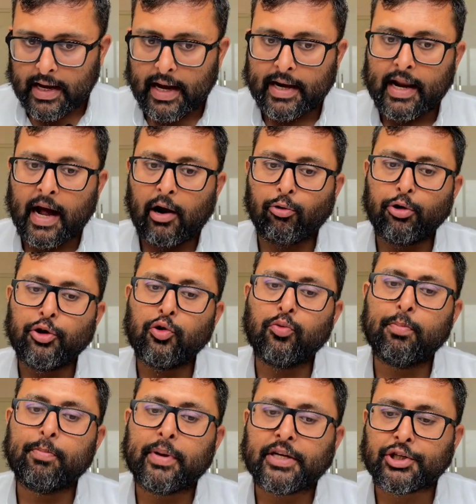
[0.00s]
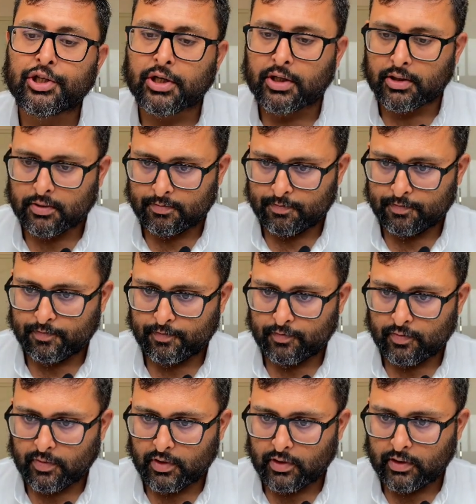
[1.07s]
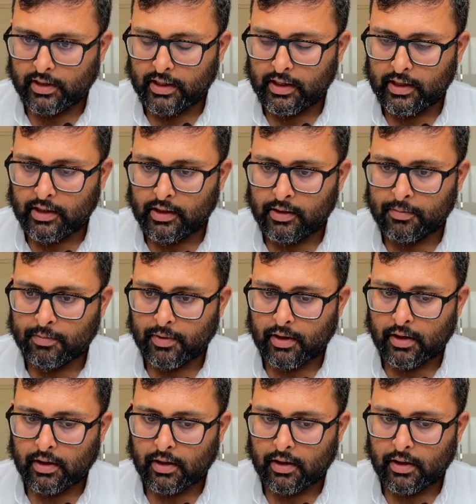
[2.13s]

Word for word: and how do you measure the